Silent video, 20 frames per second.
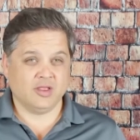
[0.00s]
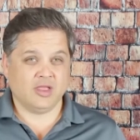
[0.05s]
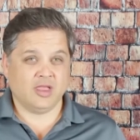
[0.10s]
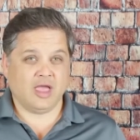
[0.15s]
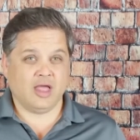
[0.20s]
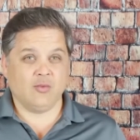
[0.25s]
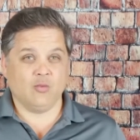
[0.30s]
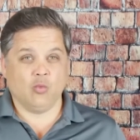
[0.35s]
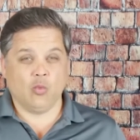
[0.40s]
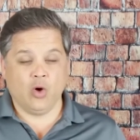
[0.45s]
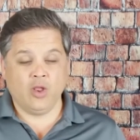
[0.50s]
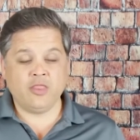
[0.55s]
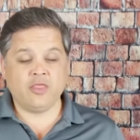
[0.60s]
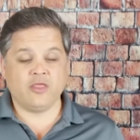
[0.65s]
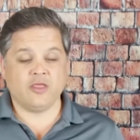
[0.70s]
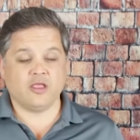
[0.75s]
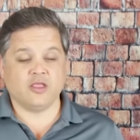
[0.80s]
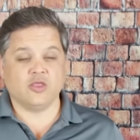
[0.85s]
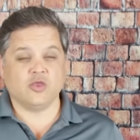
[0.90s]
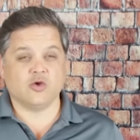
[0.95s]
and one
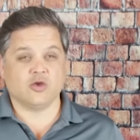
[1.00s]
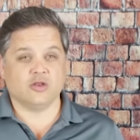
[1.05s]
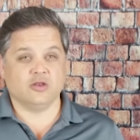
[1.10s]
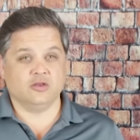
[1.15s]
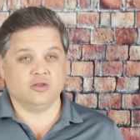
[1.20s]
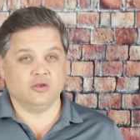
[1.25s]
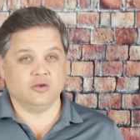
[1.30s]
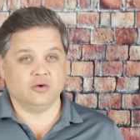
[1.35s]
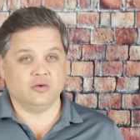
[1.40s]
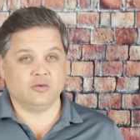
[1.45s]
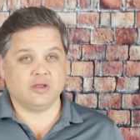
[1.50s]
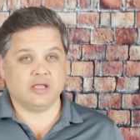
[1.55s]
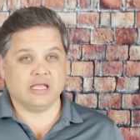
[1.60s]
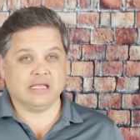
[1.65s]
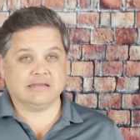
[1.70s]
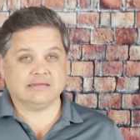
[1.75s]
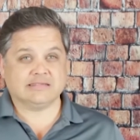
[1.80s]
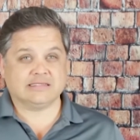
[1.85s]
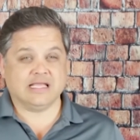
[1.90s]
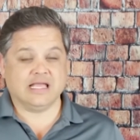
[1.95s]
thing you can do
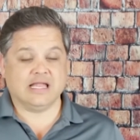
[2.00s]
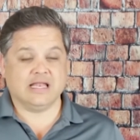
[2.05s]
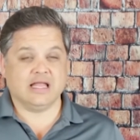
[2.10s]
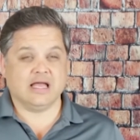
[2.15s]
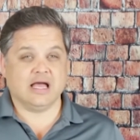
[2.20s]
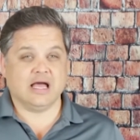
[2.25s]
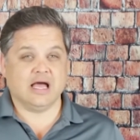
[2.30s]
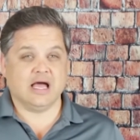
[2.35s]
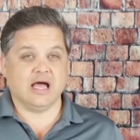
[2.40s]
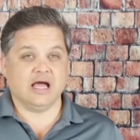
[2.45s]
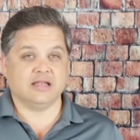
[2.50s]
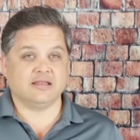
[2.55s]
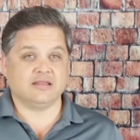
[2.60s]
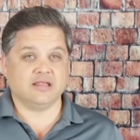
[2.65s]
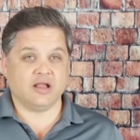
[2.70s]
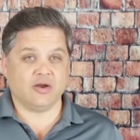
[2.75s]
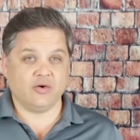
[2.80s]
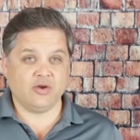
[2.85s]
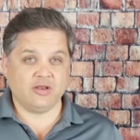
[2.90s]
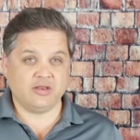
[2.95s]
is get a
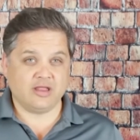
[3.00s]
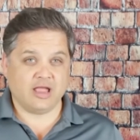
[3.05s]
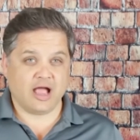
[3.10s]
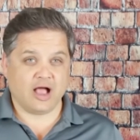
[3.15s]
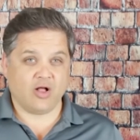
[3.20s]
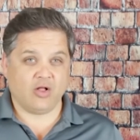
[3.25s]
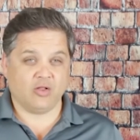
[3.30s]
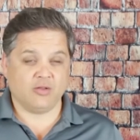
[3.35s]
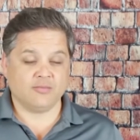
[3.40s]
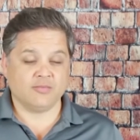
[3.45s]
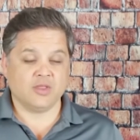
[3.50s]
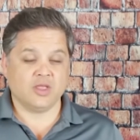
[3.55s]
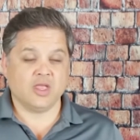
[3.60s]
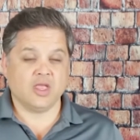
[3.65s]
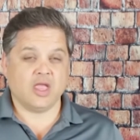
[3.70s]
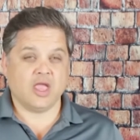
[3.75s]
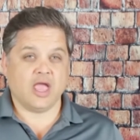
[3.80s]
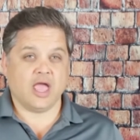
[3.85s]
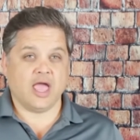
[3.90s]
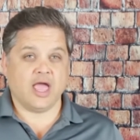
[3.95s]
terry towel
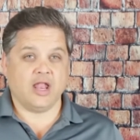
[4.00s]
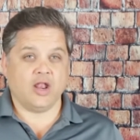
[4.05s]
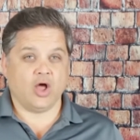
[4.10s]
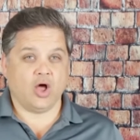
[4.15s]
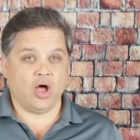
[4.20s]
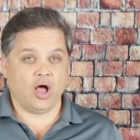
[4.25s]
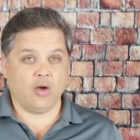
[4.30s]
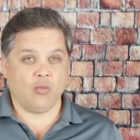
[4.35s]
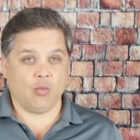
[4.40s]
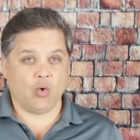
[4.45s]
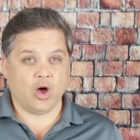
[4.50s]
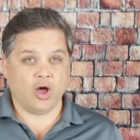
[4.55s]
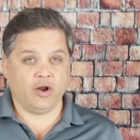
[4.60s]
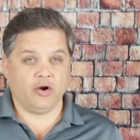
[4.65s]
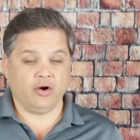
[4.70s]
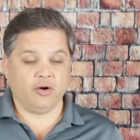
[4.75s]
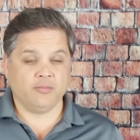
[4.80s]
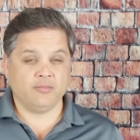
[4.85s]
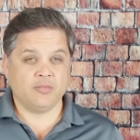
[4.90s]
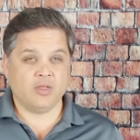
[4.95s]
and hot
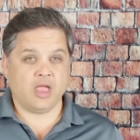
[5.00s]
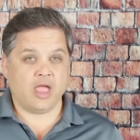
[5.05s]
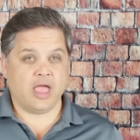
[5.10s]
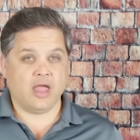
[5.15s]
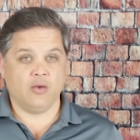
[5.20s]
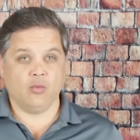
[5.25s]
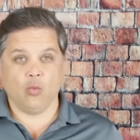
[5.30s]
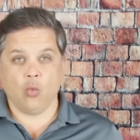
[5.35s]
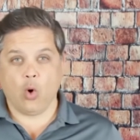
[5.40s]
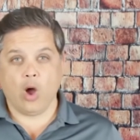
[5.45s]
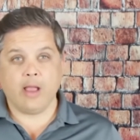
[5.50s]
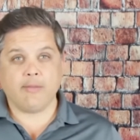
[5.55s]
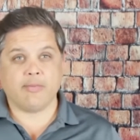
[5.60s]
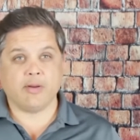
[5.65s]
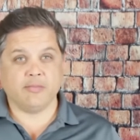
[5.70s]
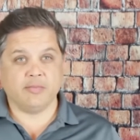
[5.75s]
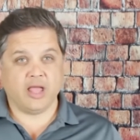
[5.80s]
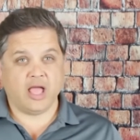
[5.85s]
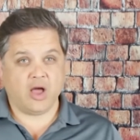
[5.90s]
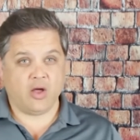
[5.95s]
water and wipe
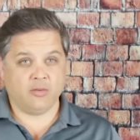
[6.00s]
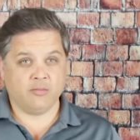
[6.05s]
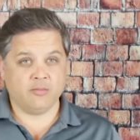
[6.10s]
them down.